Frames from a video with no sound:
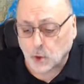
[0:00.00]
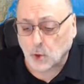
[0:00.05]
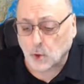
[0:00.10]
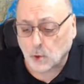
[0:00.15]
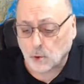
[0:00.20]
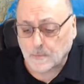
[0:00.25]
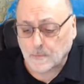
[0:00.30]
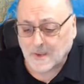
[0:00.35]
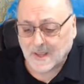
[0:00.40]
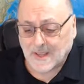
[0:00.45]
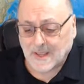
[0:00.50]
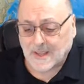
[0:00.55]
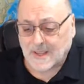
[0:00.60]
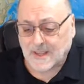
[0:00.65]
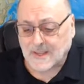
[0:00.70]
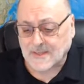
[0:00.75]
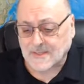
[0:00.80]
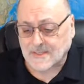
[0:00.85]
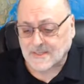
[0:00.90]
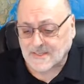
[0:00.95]
doom
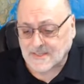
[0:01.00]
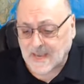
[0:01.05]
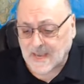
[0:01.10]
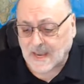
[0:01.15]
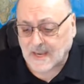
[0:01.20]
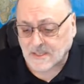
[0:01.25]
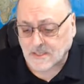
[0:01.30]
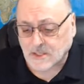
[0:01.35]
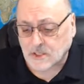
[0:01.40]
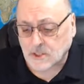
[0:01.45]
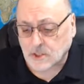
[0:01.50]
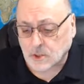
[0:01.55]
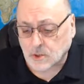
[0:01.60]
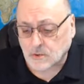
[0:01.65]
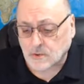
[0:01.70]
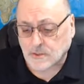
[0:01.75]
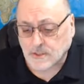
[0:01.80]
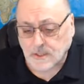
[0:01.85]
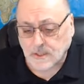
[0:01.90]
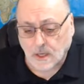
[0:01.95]
is destined
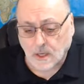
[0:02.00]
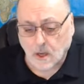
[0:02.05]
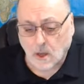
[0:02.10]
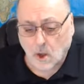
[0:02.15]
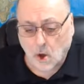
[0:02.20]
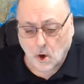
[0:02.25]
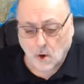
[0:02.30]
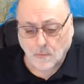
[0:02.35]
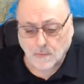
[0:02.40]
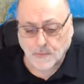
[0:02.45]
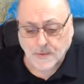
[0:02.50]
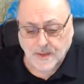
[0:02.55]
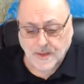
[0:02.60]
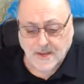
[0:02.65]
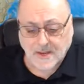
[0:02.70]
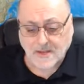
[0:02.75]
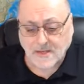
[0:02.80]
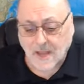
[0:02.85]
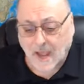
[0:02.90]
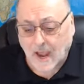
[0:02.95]
to settle over
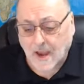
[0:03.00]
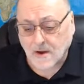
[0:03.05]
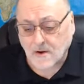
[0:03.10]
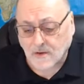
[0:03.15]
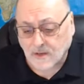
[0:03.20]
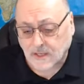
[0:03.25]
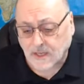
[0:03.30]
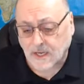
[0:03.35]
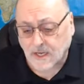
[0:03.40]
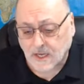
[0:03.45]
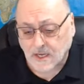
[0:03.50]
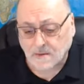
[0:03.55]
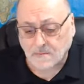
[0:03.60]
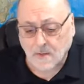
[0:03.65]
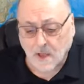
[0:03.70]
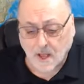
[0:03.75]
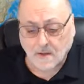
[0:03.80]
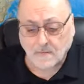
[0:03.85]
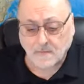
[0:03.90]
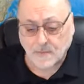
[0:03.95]
the entire kingdom
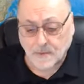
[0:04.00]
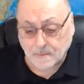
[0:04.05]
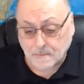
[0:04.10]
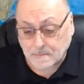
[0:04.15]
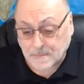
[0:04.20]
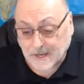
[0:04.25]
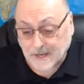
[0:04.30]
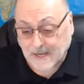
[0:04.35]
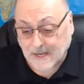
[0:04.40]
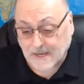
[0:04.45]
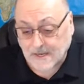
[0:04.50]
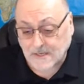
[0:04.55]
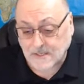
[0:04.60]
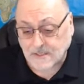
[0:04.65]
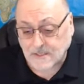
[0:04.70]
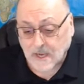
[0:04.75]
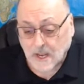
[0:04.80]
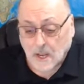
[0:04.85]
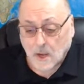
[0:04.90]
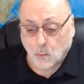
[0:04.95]
of the
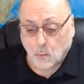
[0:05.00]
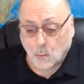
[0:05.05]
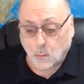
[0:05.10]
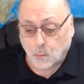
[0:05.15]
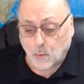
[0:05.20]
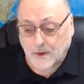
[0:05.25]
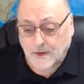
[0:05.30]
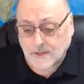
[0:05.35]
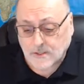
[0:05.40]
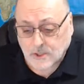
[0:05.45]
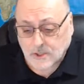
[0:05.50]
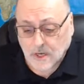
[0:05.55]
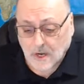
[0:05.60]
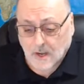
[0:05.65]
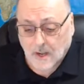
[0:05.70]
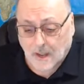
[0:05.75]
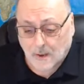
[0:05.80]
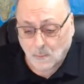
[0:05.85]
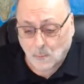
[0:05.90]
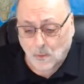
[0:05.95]
beast, which
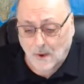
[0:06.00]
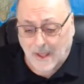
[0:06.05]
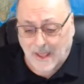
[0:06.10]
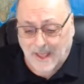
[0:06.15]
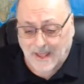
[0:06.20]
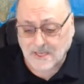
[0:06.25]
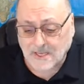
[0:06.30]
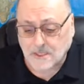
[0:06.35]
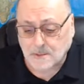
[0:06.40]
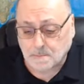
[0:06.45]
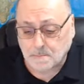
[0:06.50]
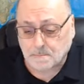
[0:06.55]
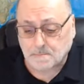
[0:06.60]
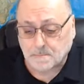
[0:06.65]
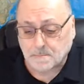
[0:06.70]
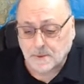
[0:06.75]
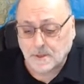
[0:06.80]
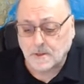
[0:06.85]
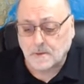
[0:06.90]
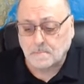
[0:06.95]
what has
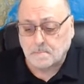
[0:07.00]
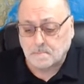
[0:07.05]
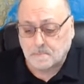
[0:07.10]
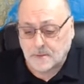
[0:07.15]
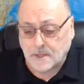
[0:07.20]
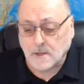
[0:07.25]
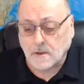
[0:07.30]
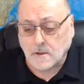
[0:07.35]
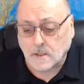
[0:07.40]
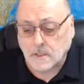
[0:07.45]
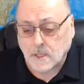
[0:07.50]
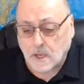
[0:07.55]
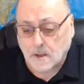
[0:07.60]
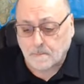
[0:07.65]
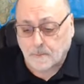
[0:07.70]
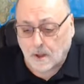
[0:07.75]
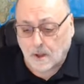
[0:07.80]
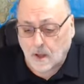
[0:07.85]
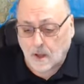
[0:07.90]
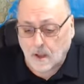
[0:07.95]
been built
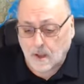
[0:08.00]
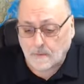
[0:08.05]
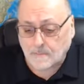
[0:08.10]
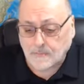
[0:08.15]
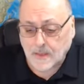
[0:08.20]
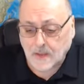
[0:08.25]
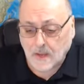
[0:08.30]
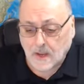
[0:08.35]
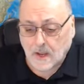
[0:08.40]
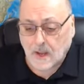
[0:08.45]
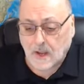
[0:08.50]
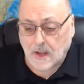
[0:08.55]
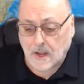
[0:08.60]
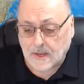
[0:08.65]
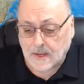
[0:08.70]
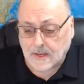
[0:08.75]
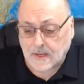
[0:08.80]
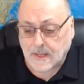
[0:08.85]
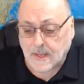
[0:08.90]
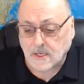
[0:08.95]
upon
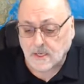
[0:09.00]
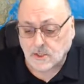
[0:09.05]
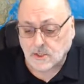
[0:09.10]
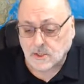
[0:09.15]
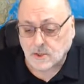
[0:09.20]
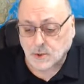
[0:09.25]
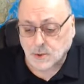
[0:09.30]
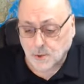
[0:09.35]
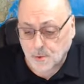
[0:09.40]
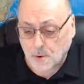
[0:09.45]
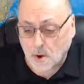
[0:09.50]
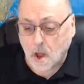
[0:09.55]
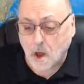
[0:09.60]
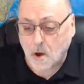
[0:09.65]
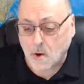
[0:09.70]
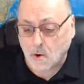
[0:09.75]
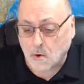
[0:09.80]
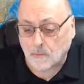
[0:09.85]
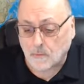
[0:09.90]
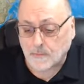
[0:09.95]
uh, his
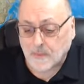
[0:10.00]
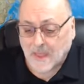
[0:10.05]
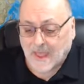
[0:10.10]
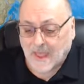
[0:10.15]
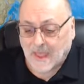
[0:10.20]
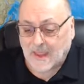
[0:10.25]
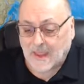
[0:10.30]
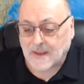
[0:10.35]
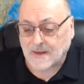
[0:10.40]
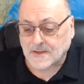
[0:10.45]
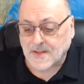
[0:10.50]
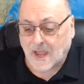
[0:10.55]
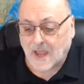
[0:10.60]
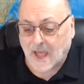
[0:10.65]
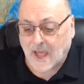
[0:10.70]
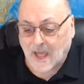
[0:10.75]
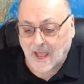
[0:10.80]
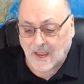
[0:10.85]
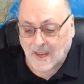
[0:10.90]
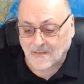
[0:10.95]
throne and the,
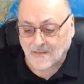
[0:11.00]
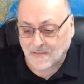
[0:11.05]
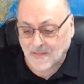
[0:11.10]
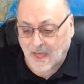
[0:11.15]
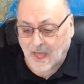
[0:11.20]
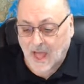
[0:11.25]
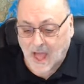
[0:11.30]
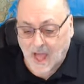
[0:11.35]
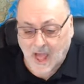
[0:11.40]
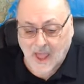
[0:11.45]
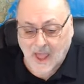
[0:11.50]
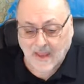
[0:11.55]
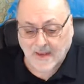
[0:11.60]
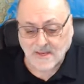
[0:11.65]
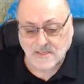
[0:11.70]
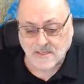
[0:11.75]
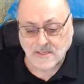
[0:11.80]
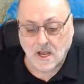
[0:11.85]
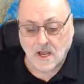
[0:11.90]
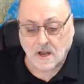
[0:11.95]
in the
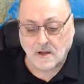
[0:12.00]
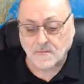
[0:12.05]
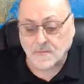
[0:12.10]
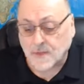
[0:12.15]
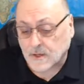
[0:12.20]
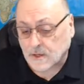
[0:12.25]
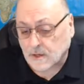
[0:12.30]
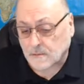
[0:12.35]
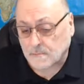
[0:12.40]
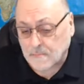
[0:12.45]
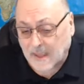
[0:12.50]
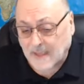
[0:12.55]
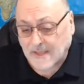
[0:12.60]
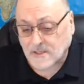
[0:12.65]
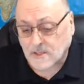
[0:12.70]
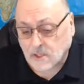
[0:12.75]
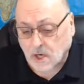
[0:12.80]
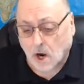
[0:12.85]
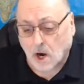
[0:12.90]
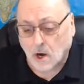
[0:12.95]
heights of the
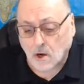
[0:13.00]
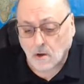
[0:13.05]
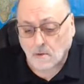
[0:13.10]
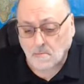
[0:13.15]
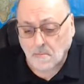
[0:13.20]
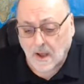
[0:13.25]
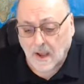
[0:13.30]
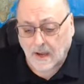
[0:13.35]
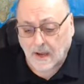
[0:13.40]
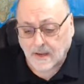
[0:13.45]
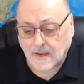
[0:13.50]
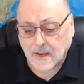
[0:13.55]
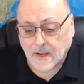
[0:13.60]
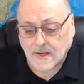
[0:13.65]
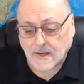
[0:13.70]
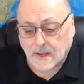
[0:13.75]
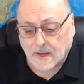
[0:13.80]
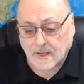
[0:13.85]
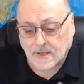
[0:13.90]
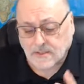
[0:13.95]
man's carnal mind.
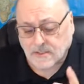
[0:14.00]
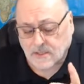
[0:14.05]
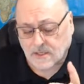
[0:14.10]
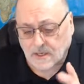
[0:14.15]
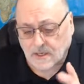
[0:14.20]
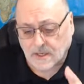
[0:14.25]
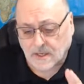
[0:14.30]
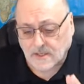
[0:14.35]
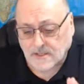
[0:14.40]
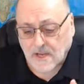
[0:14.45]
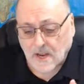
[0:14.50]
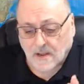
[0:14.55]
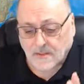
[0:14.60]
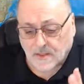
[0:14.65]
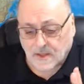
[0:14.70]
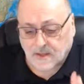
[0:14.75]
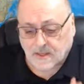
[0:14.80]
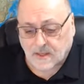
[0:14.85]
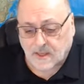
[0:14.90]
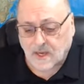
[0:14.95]
Now listen to this.
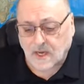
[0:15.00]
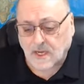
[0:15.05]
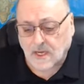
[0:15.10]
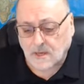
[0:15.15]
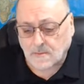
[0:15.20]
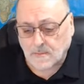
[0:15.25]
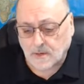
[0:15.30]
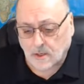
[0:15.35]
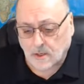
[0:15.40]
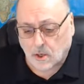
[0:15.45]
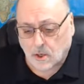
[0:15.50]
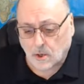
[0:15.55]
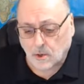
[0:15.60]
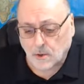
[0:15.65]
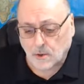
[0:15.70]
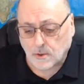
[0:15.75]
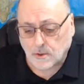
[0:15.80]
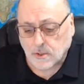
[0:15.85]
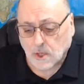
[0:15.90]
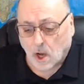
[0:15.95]
The kingdom
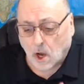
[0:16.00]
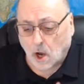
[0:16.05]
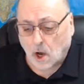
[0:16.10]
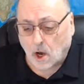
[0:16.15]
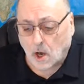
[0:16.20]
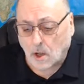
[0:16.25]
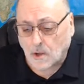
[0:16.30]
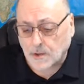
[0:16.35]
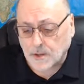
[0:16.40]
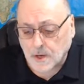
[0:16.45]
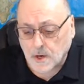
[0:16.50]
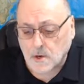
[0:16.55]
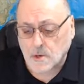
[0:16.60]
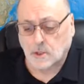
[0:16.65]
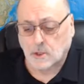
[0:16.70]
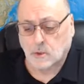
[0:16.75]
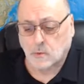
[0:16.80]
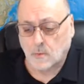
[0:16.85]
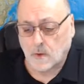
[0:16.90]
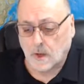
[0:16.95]
includes all the
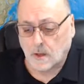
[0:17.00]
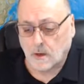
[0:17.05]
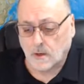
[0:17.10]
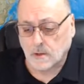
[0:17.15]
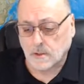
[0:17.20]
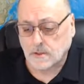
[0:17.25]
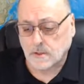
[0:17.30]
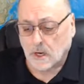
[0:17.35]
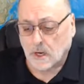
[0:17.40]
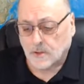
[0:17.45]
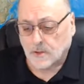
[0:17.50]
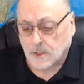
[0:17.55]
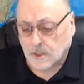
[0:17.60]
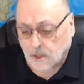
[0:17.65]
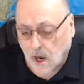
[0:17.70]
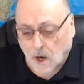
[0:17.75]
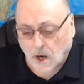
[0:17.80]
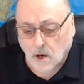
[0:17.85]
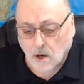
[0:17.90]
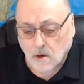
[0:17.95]
earth dwellers, the
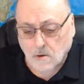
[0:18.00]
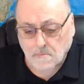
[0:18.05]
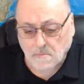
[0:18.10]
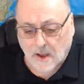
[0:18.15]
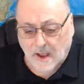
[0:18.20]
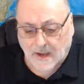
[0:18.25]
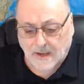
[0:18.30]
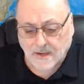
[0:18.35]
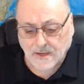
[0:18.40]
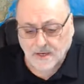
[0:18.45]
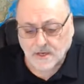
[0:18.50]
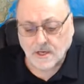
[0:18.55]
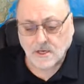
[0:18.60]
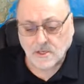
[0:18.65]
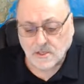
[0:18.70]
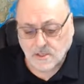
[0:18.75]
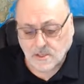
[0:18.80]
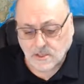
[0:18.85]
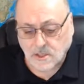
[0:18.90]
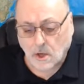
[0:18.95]
carnal minded,
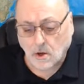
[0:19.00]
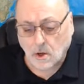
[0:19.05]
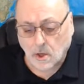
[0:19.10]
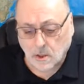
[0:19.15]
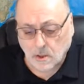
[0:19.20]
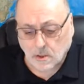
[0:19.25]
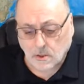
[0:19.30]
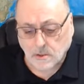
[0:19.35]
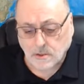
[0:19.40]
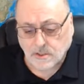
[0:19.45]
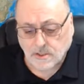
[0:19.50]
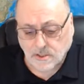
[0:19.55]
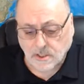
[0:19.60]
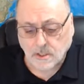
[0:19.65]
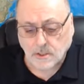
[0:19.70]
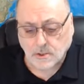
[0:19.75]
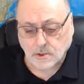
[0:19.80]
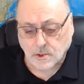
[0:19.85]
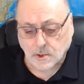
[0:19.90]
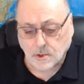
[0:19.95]
solical
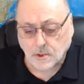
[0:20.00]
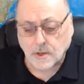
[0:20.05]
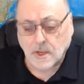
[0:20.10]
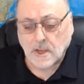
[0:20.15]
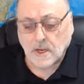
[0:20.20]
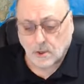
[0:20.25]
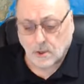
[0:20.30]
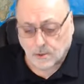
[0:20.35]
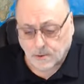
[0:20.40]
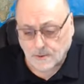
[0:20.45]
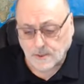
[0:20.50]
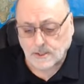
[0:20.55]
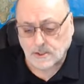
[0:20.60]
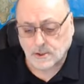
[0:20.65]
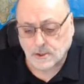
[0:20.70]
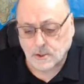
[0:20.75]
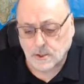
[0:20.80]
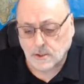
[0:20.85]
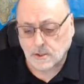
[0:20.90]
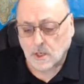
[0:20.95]
centered
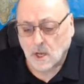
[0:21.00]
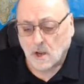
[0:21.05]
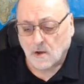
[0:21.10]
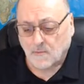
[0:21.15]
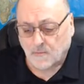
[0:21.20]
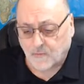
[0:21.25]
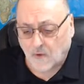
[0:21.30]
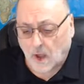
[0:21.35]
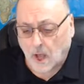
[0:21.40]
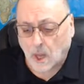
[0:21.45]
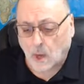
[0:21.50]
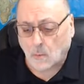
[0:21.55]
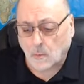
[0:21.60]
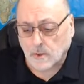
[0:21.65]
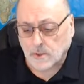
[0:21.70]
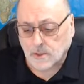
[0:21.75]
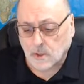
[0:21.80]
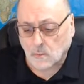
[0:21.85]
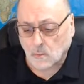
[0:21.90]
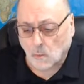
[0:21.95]
Christians,
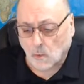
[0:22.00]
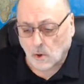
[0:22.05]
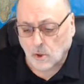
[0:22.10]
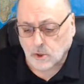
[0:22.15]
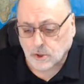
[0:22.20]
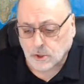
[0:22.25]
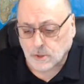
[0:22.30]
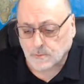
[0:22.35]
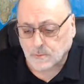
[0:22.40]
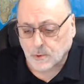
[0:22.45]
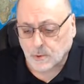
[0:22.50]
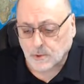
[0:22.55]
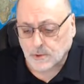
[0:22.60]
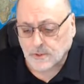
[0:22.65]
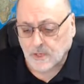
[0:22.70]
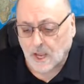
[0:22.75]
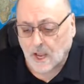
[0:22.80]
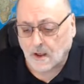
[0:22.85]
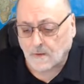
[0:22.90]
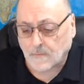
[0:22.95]
followers and worshipers
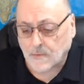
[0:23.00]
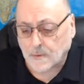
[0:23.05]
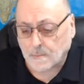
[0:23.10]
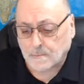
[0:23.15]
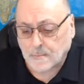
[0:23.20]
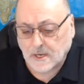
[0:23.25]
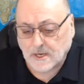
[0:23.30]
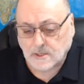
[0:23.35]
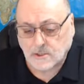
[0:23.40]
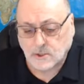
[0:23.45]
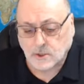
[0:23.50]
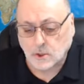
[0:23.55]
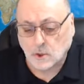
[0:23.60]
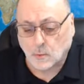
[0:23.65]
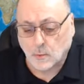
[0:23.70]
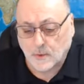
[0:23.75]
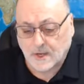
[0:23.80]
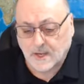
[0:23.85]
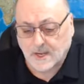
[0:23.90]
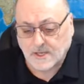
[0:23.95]
of the bestial
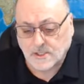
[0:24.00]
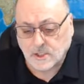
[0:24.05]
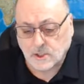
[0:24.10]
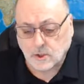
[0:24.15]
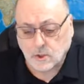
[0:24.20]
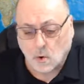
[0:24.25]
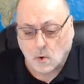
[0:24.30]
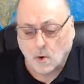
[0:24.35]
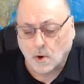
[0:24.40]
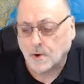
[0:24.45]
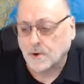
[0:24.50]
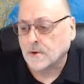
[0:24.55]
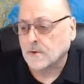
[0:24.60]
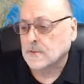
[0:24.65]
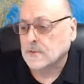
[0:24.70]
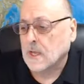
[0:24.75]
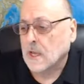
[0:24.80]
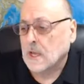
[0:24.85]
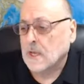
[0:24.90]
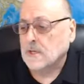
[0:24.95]
religious
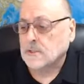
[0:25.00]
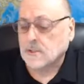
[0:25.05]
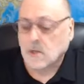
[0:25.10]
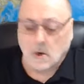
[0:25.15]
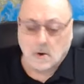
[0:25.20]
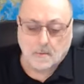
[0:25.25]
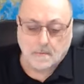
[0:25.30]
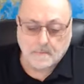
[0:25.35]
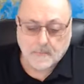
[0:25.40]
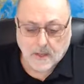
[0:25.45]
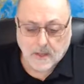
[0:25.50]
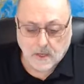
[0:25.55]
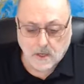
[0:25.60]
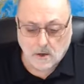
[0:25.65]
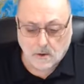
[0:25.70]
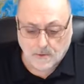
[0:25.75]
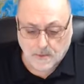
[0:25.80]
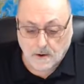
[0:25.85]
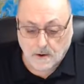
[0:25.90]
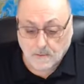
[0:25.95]
orders. So, you
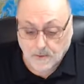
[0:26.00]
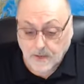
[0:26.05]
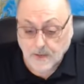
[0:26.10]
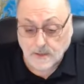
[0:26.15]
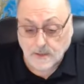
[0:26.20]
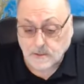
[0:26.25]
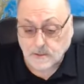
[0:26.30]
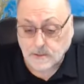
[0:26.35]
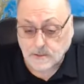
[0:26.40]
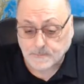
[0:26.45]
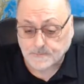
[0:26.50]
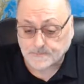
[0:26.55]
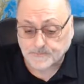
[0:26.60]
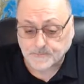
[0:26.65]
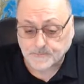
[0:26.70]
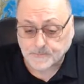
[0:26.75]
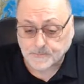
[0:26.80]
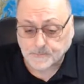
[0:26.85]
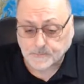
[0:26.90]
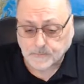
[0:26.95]
know, there is
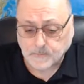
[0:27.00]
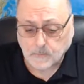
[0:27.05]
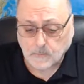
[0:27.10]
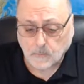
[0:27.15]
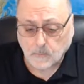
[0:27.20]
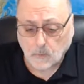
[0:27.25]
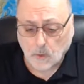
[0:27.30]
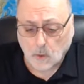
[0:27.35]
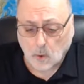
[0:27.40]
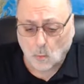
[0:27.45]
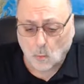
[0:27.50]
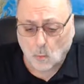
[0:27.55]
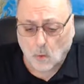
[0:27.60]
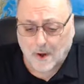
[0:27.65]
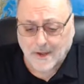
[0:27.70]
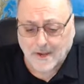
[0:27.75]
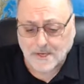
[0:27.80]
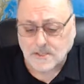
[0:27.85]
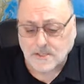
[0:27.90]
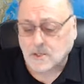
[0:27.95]

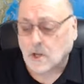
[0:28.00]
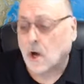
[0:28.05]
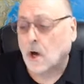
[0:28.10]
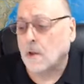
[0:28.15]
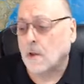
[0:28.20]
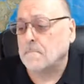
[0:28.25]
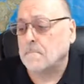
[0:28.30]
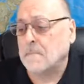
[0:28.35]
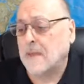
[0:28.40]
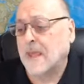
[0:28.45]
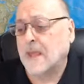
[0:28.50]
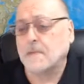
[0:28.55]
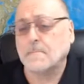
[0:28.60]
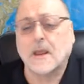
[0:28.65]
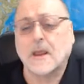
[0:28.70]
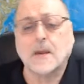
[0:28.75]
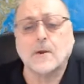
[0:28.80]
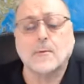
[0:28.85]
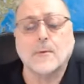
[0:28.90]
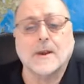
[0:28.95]
what is called
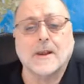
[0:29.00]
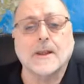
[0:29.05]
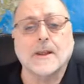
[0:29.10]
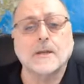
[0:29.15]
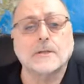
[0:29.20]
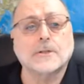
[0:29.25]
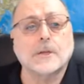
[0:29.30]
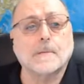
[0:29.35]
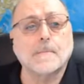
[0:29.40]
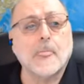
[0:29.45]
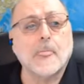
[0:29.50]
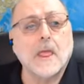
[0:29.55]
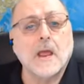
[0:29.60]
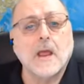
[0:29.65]
man-made religion